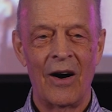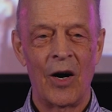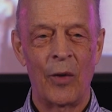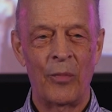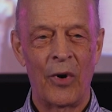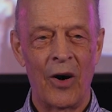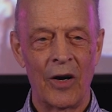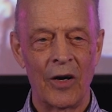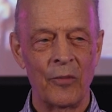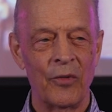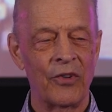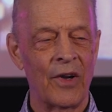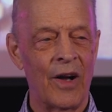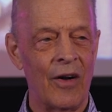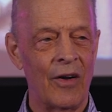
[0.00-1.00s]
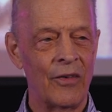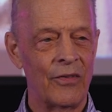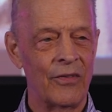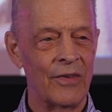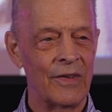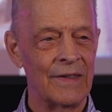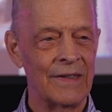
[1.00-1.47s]
upon himself.
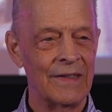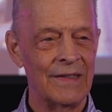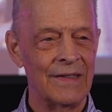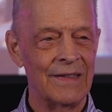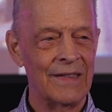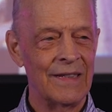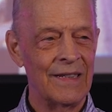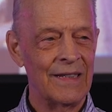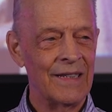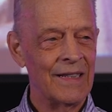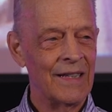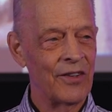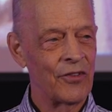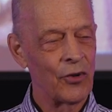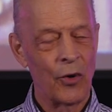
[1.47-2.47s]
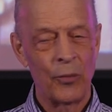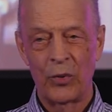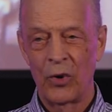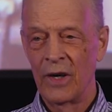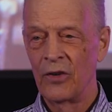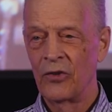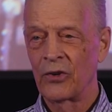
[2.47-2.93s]
And so
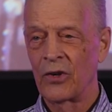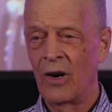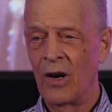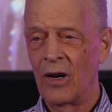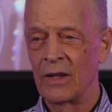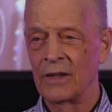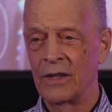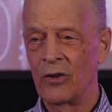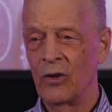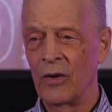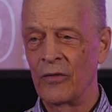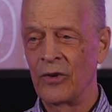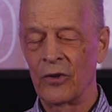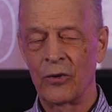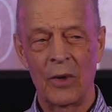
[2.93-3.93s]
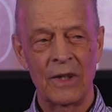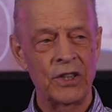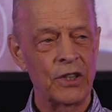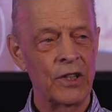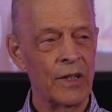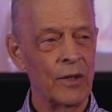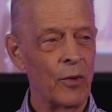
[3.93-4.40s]
praise God. You know, if you're
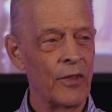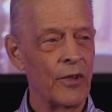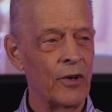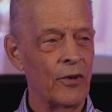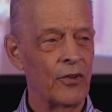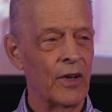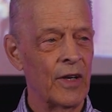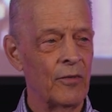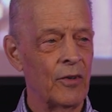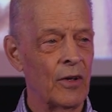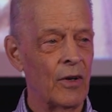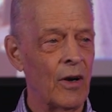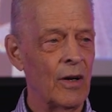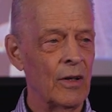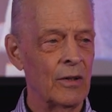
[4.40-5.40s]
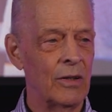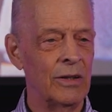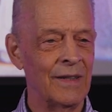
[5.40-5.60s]
questioning whether you're saved or not,